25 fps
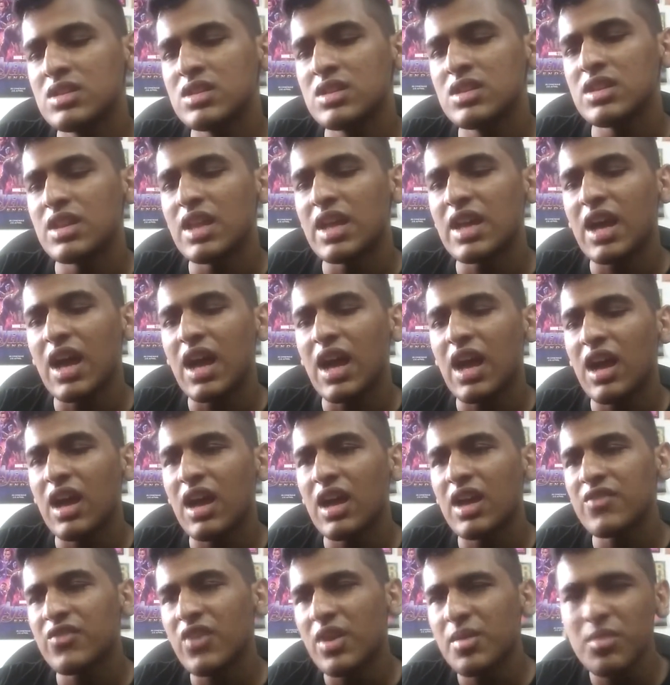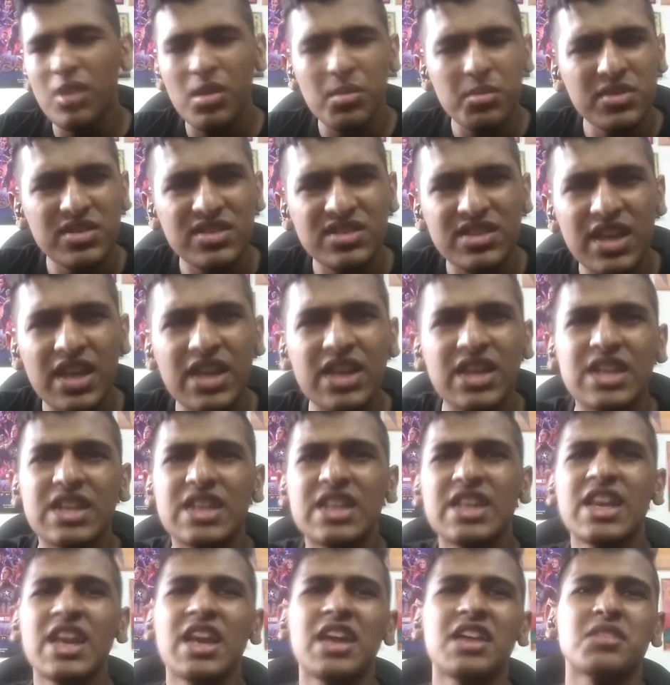like if I'm not mistaken,
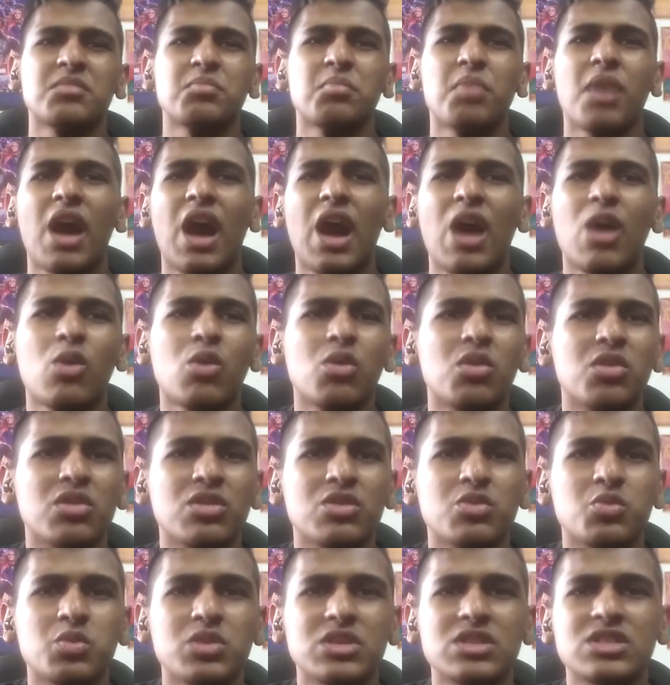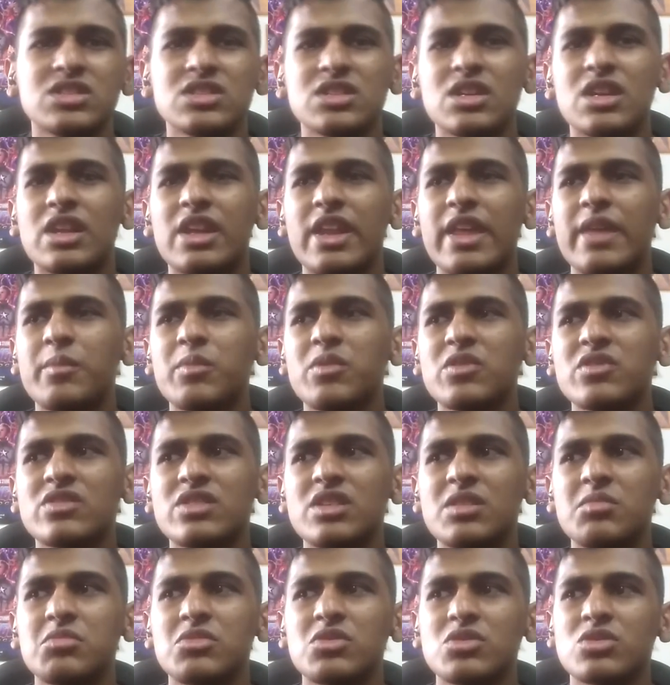he has powers which enables
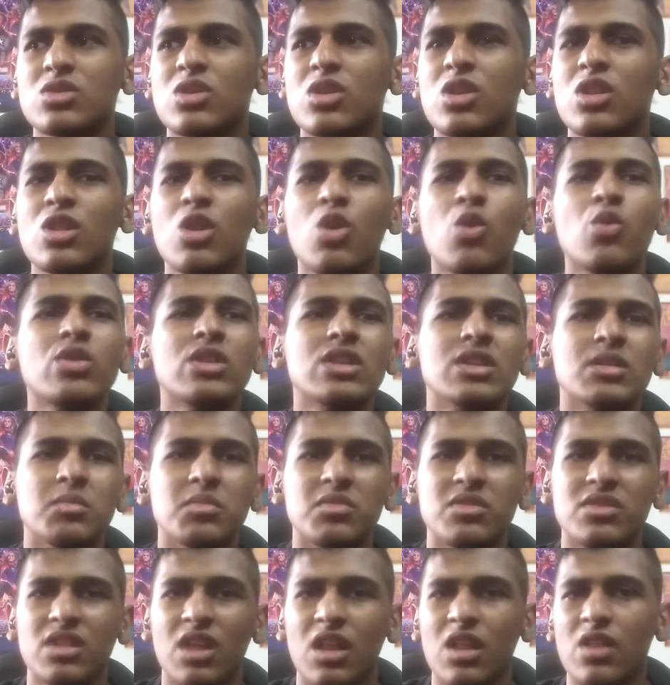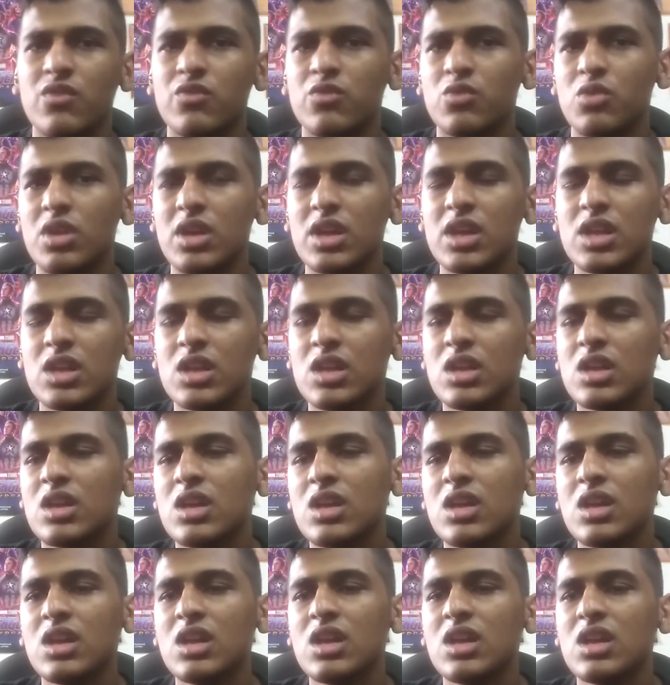him to clone himself, right?
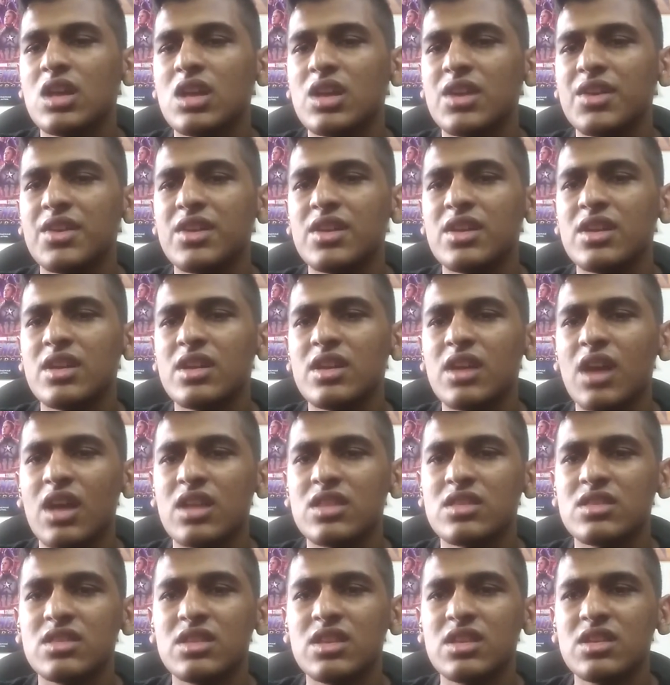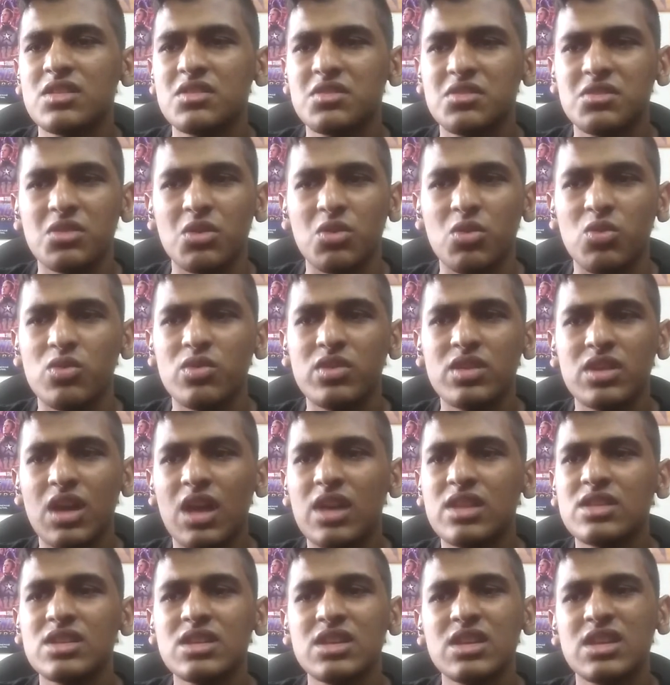I think so.
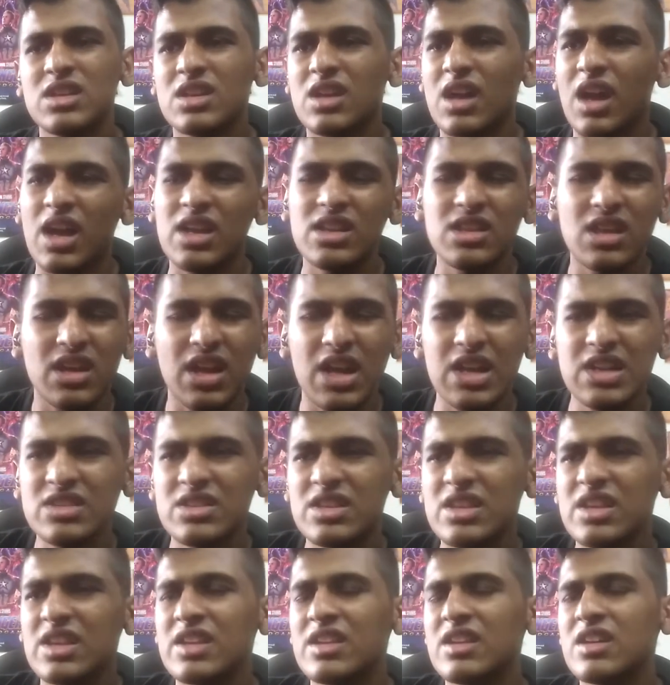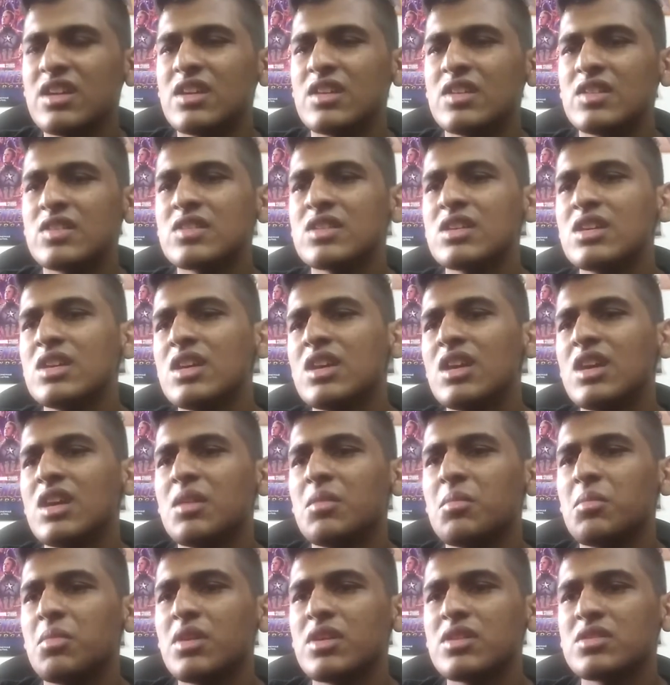I kind of think he does,
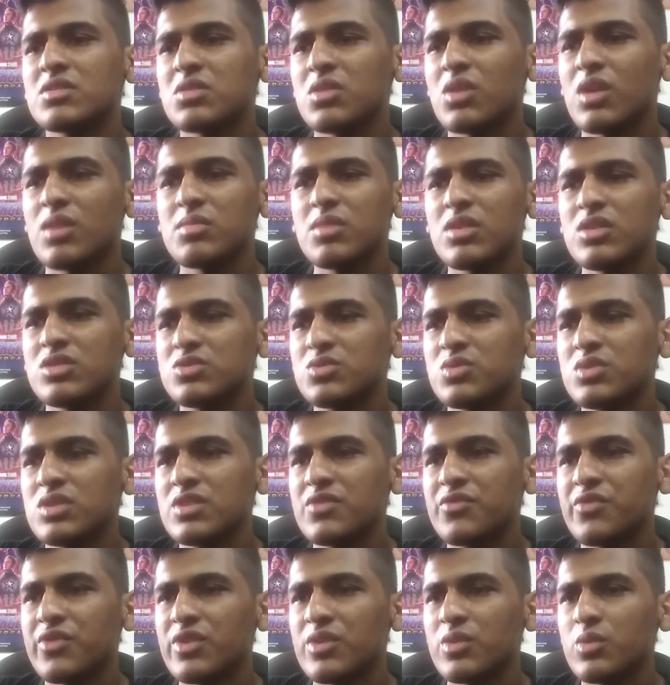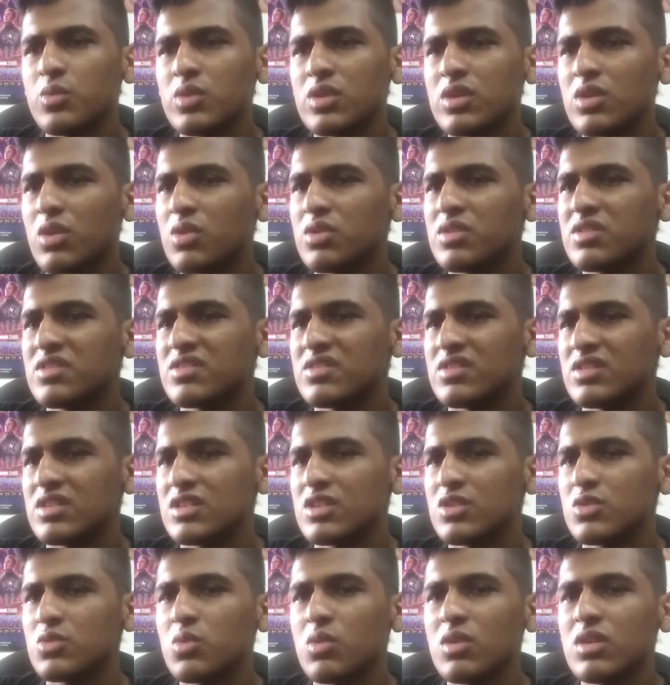but so I'm not sure if we're going to see
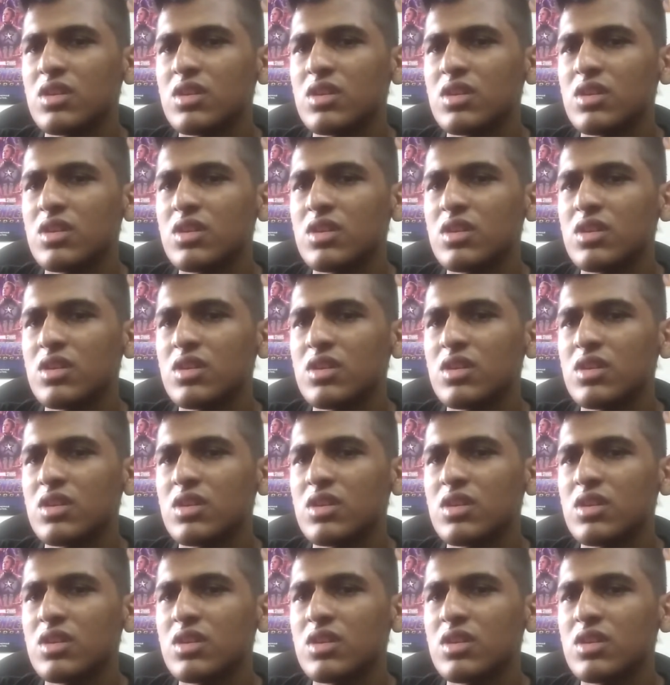this